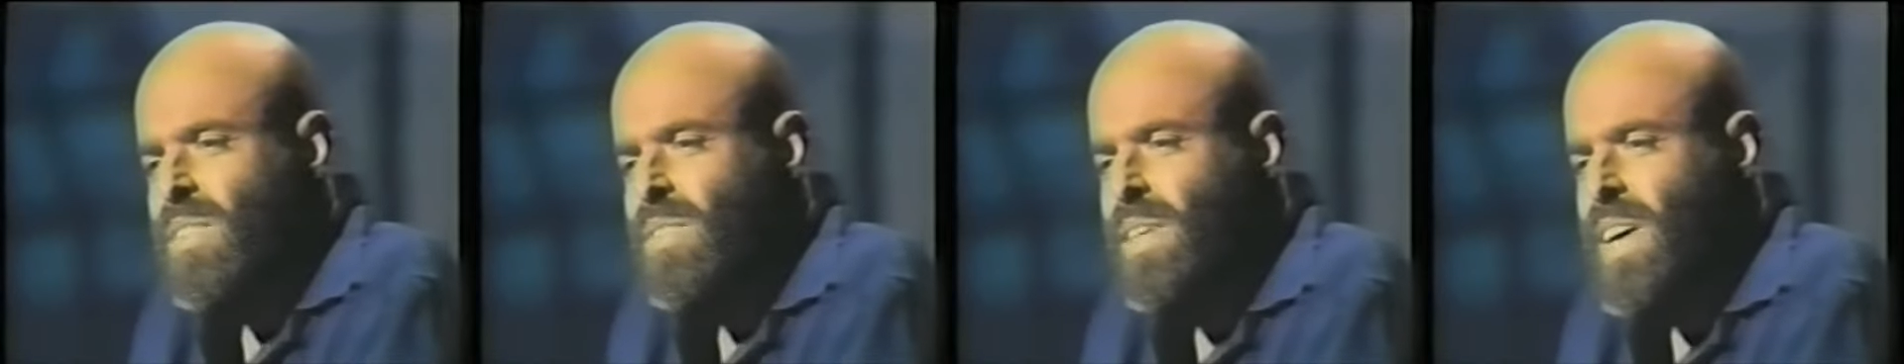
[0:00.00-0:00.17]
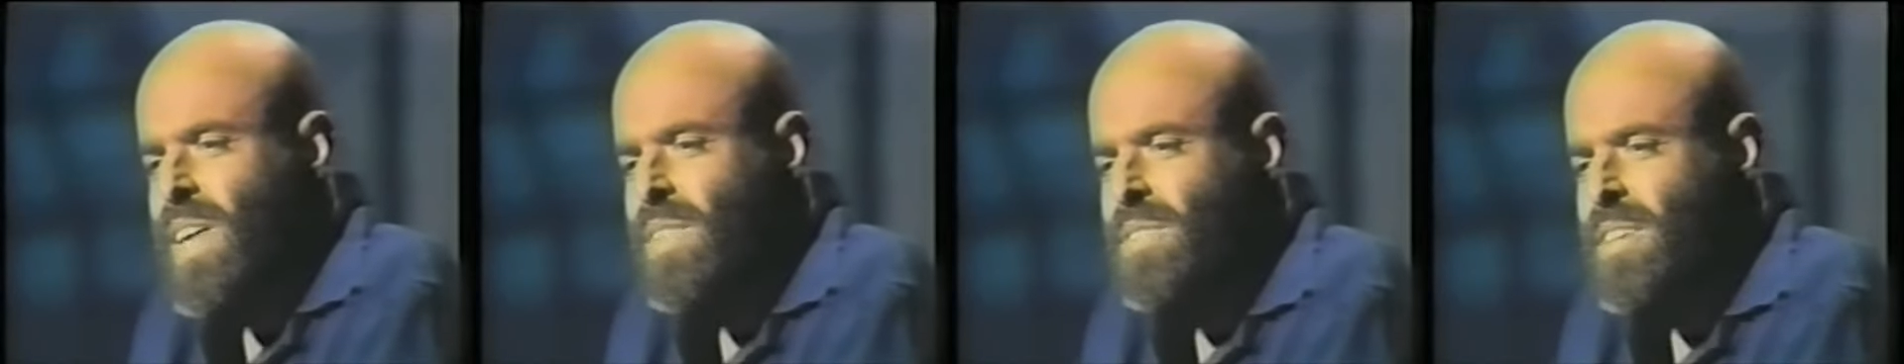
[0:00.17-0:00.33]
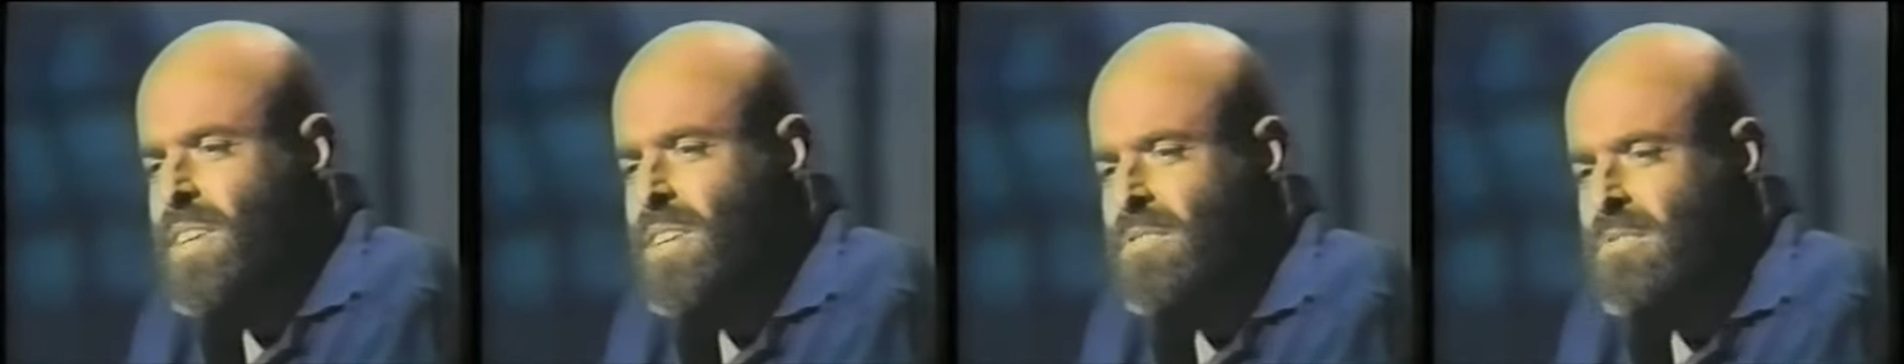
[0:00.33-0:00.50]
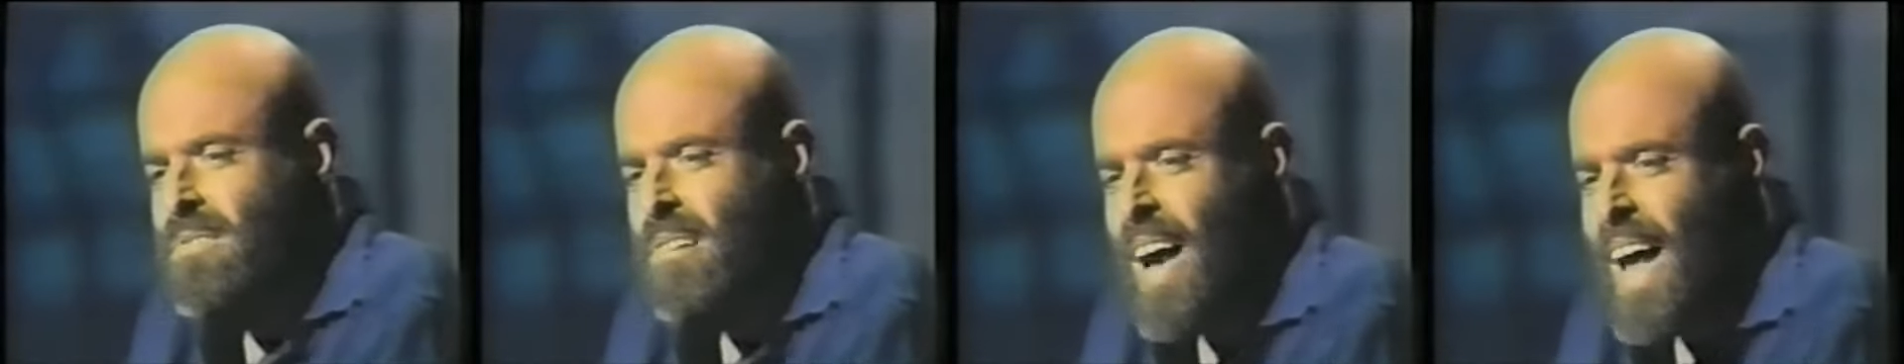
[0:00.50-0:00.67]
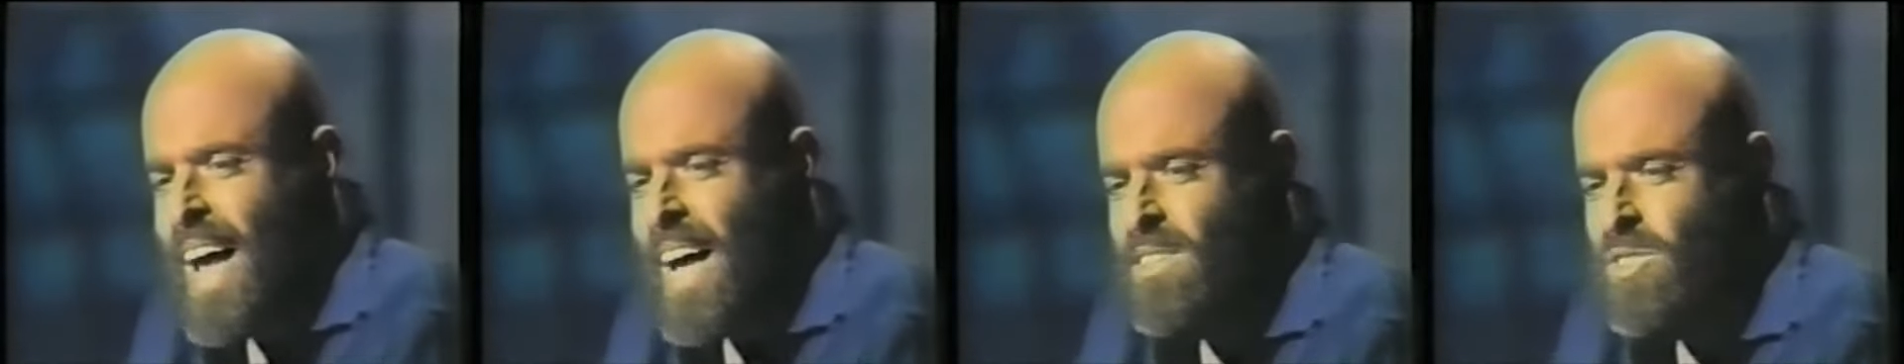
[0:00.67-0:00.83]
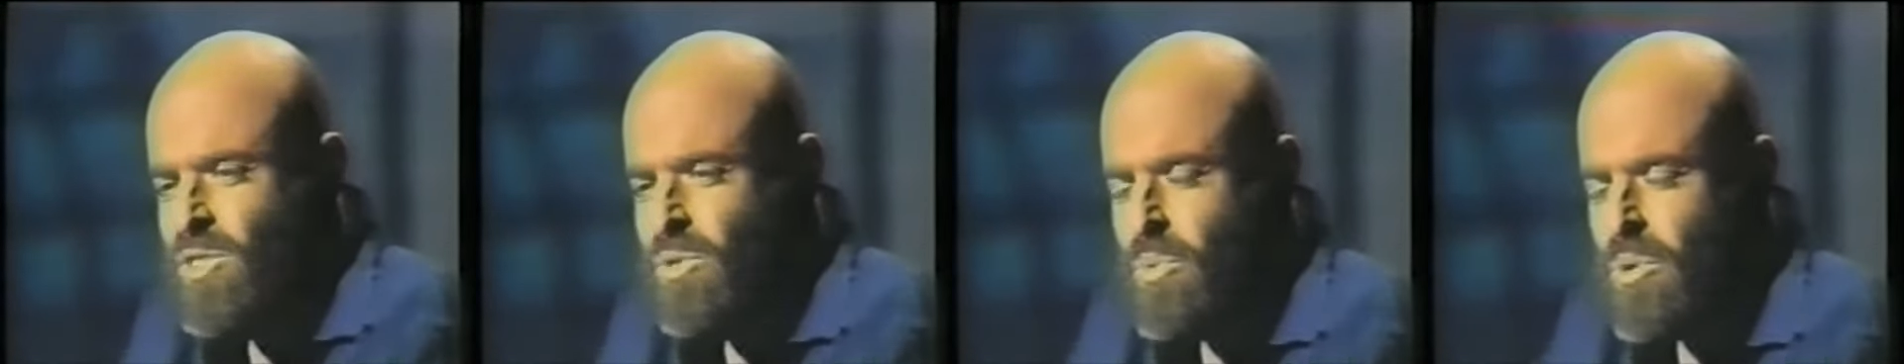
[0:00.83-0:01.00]
then the
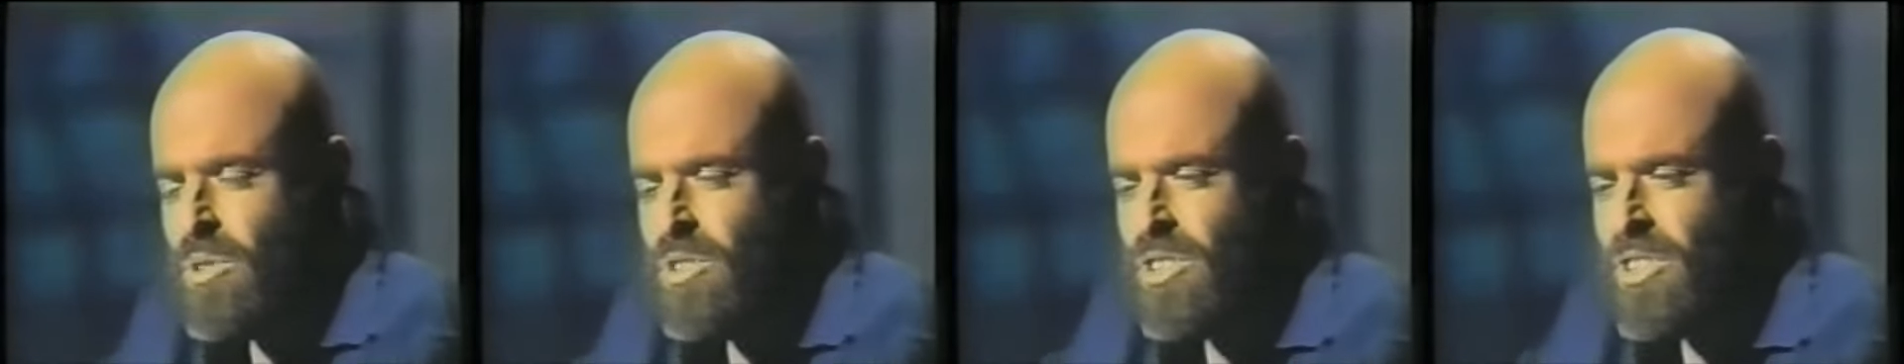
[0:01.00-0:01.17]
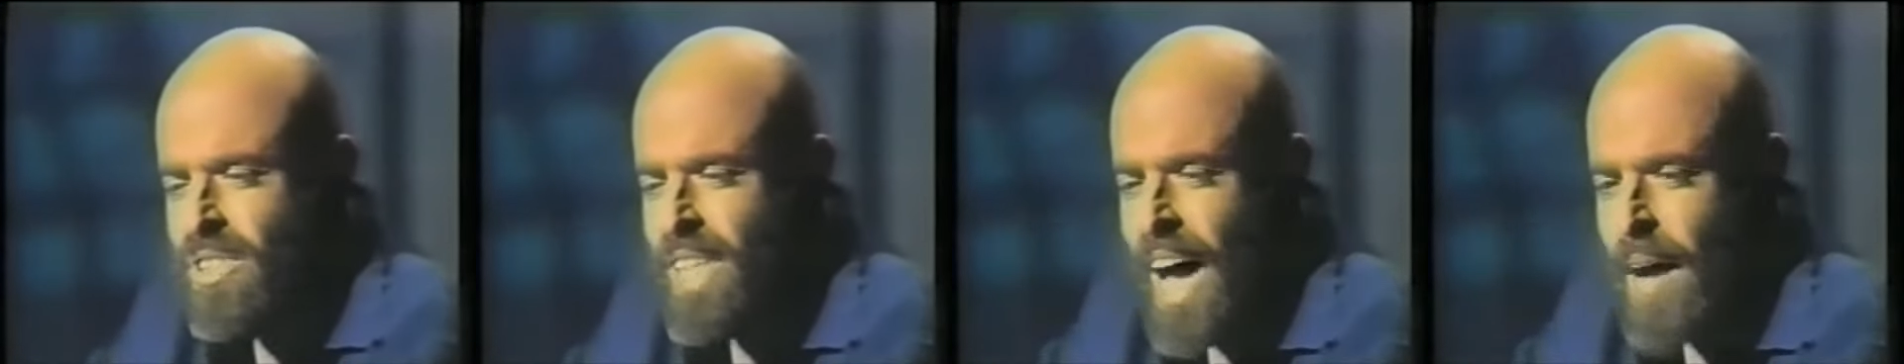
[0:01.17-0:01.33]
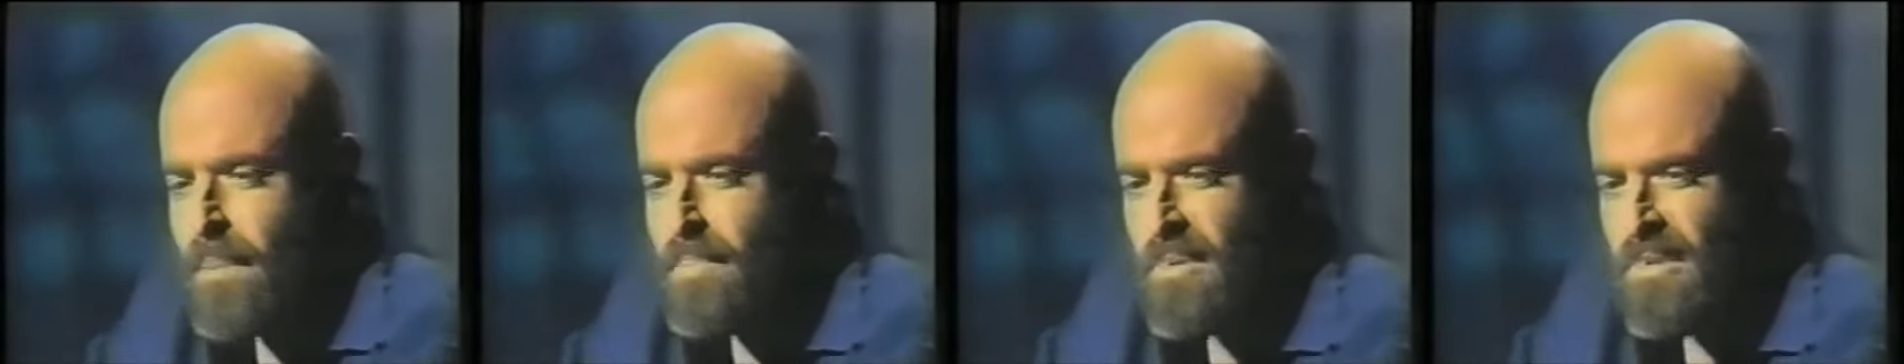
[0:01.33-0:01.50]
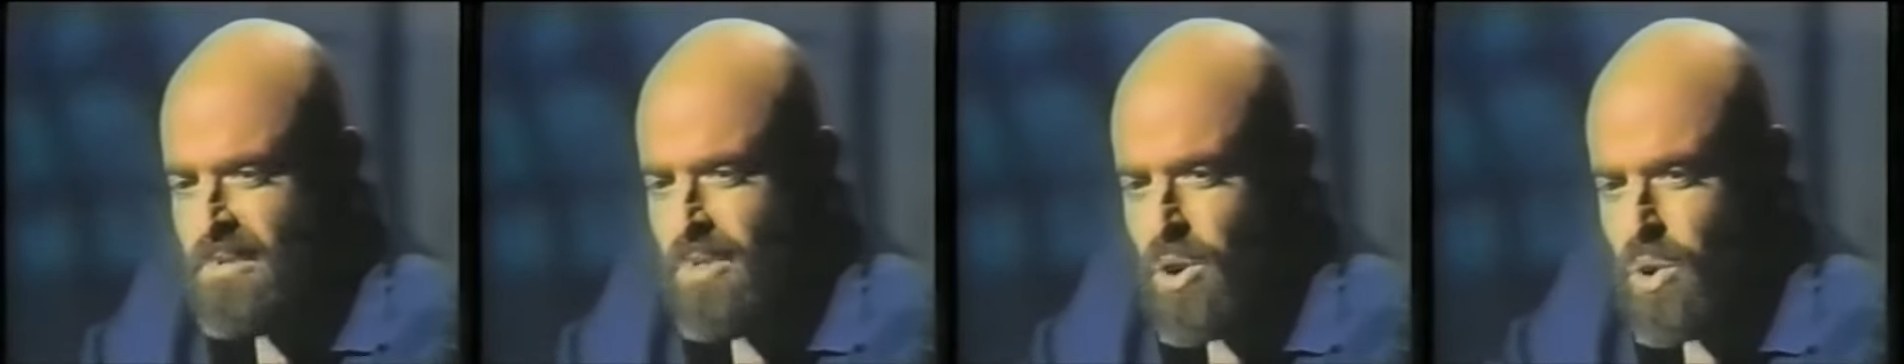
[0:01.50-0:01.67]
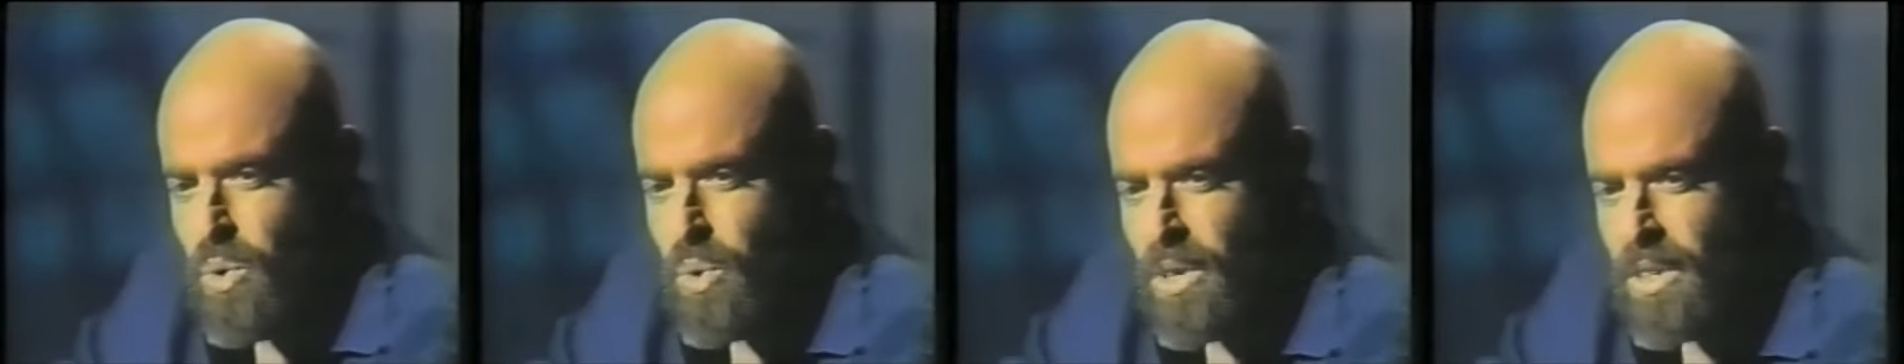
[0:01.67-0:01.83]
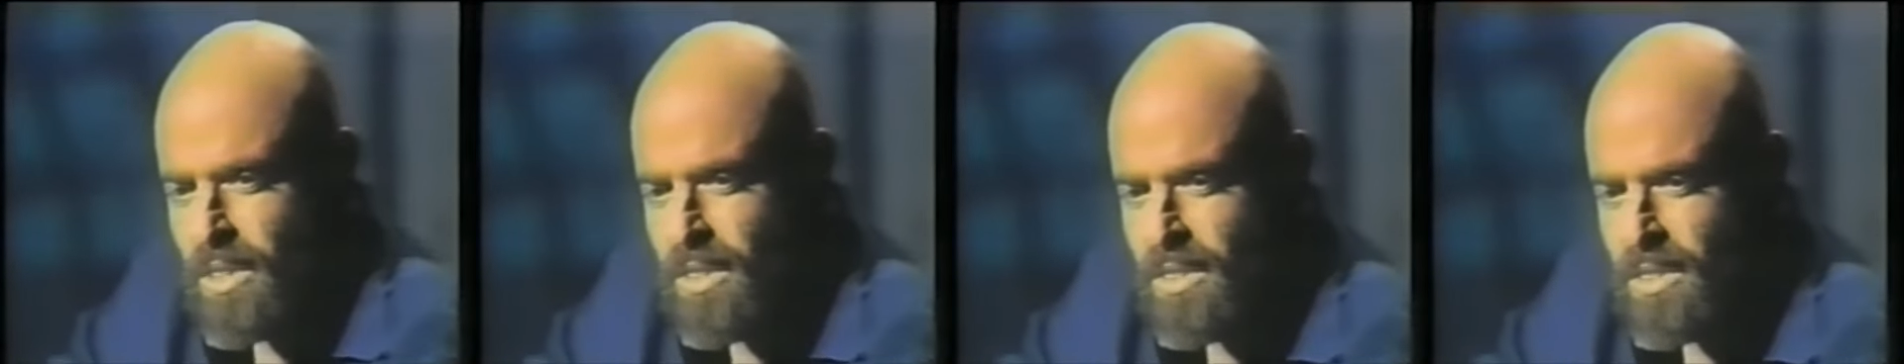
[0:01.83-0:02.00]
grass would stop
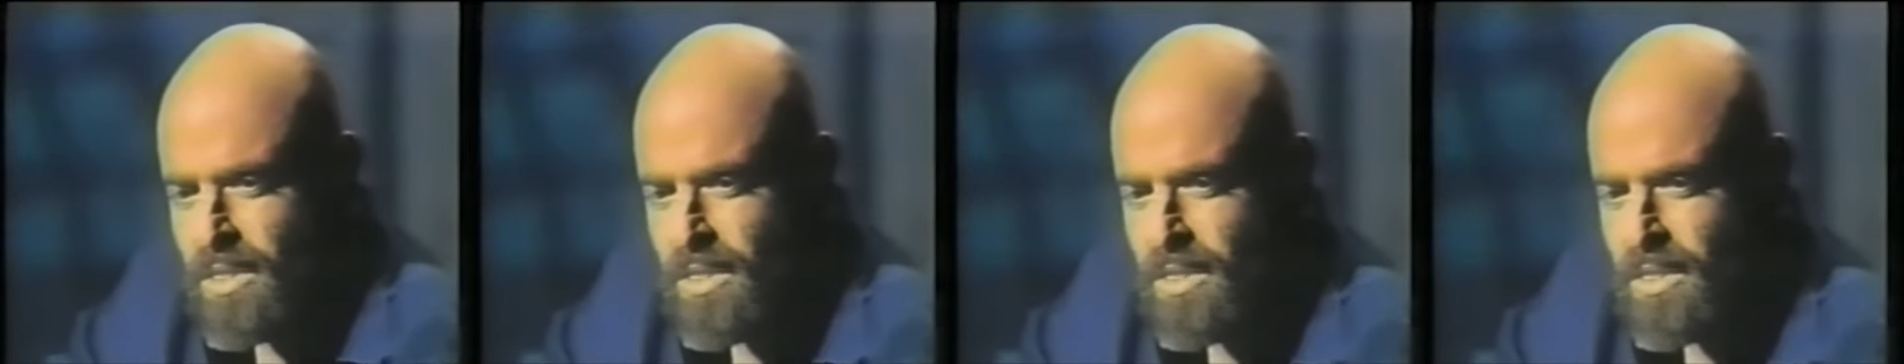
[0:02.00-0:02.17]
growing.